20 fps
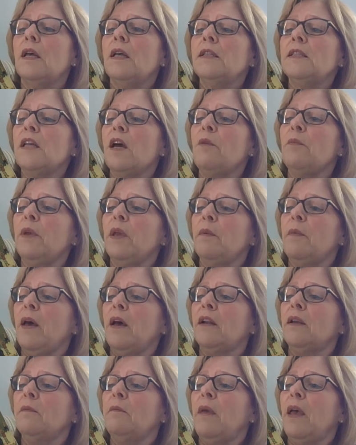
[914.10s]
"Tell me
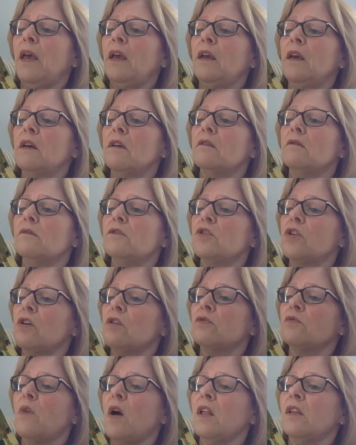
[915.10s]
about him, Meg,"
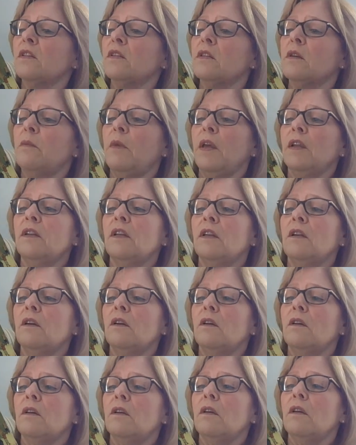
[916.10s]
Charles Wallace demanded.
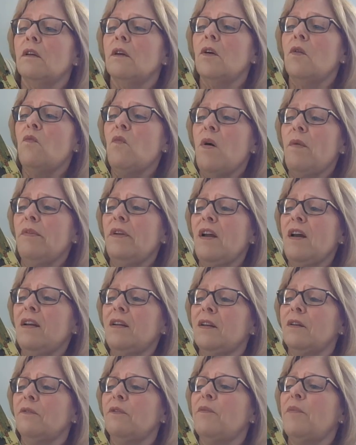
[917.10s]
"What would I
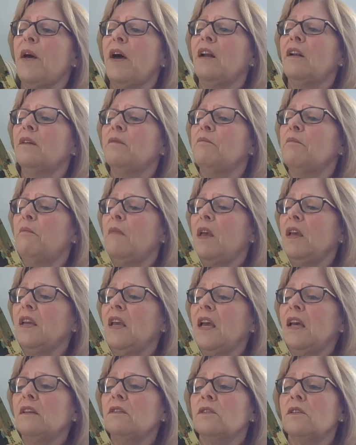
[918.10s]
know about him?" Meg
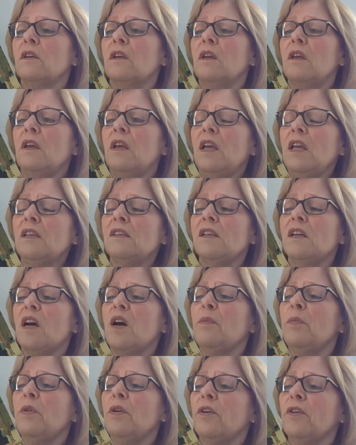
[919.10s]
asked. "He's a
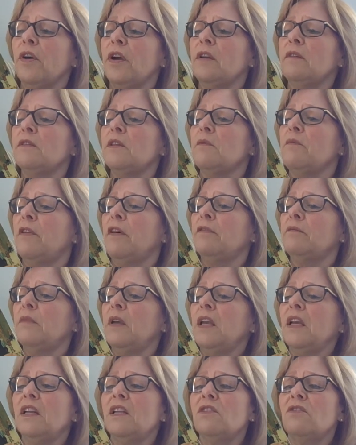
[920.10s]
couple of grades above
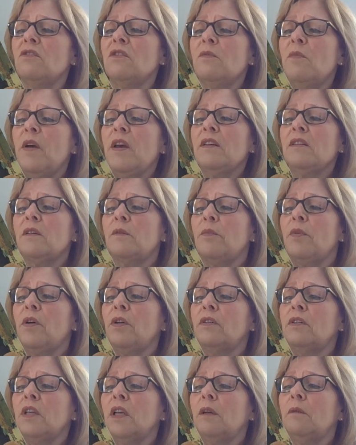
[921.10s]
me and he's on the
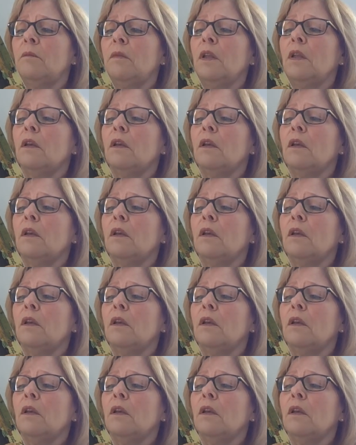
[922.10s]
basketball team."